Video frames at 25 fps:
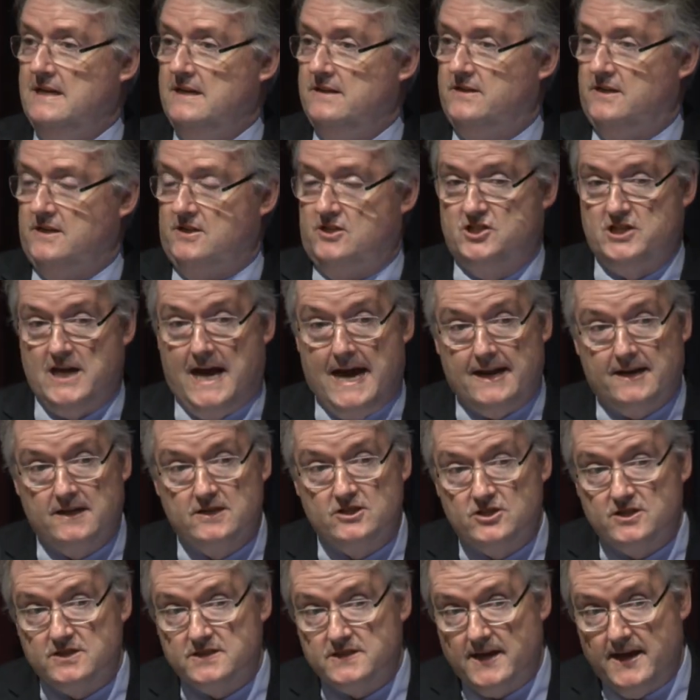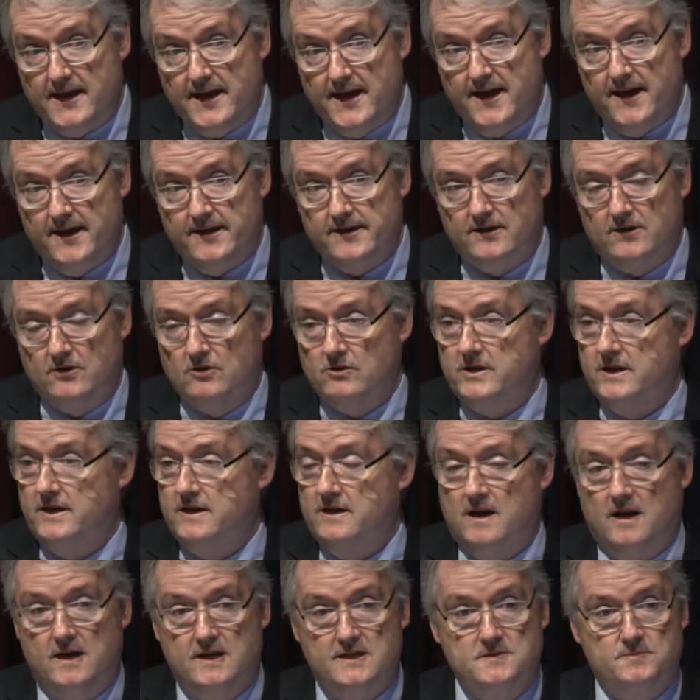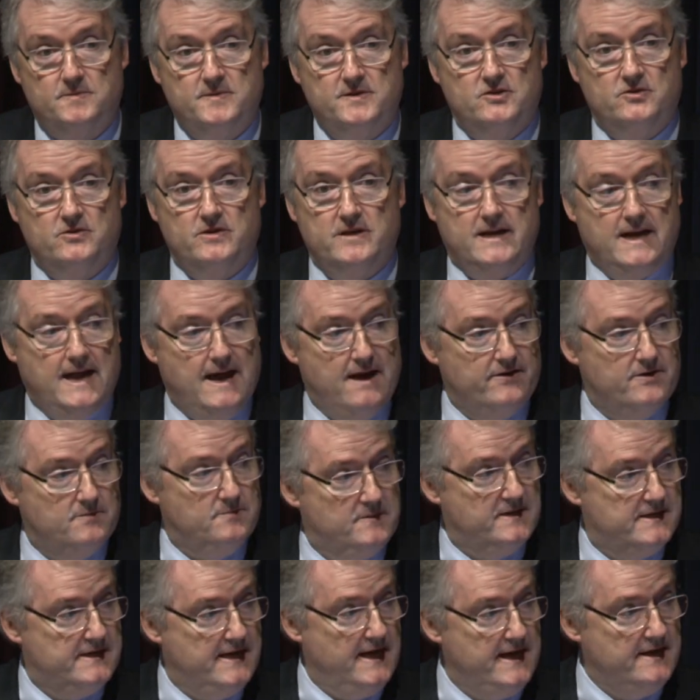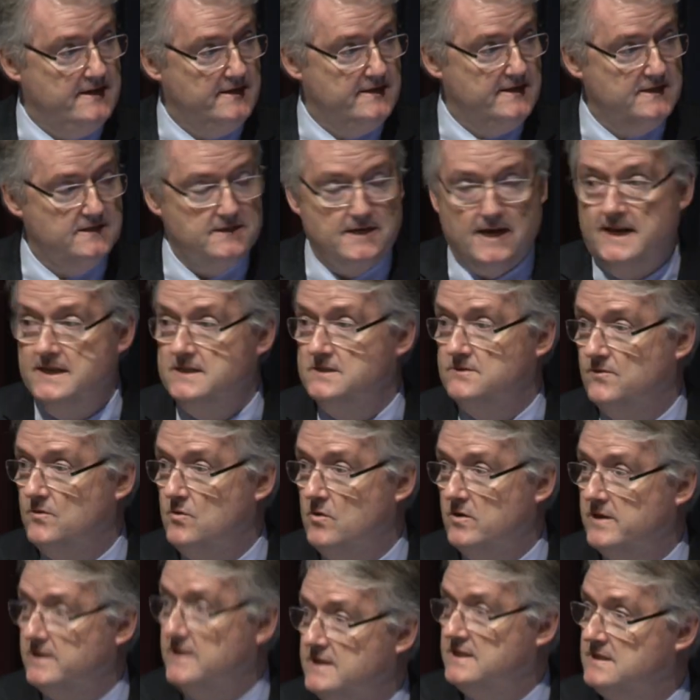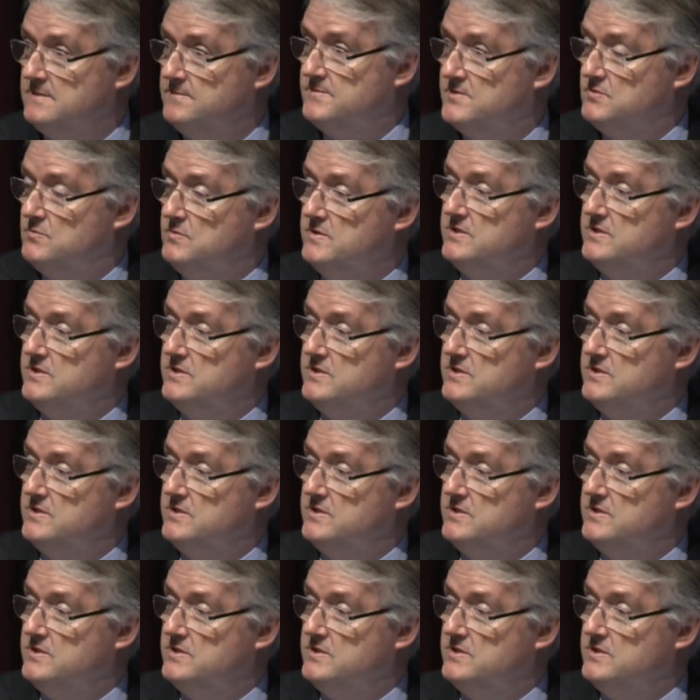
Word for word: the challenges challenges ahead at looking at husbandry and how to maintain these kinds of organisms,